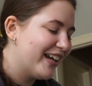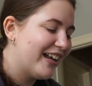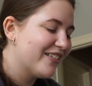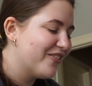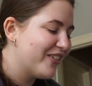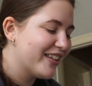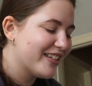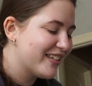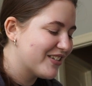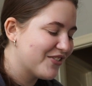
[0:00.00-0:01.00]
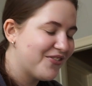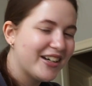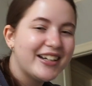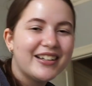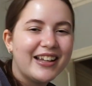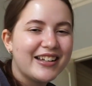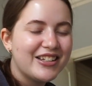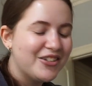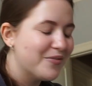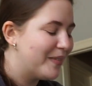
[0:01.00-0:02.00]
I don't know why that's such a funny, like,
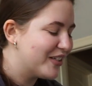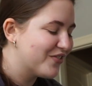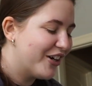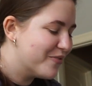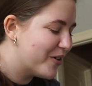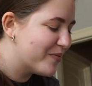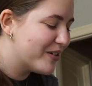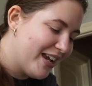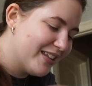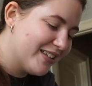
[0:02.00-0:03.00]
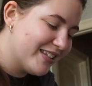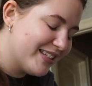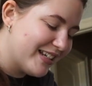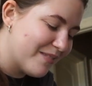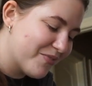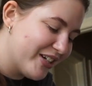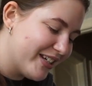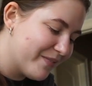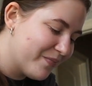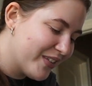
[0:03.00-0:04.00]
cute best friend moment. And then the scene I'm
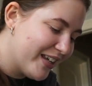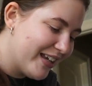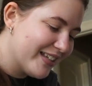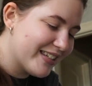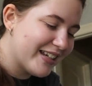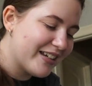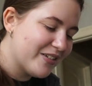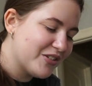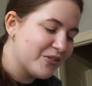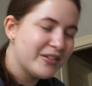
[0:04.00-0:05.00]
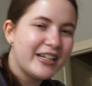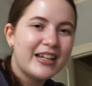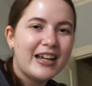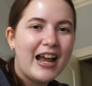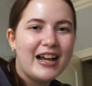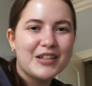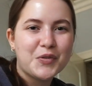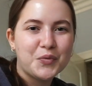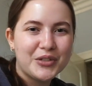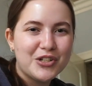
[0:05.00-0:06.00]
reading is like, so Nick has
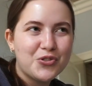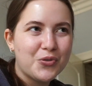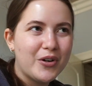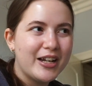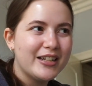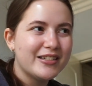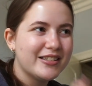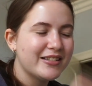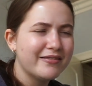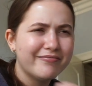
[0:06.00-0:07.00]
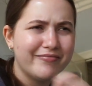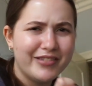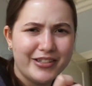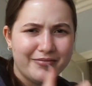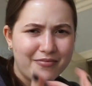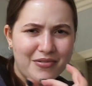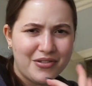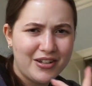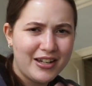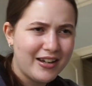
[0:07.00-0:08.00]
rejoined the
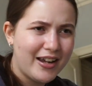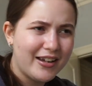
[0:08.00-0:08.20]
thing, I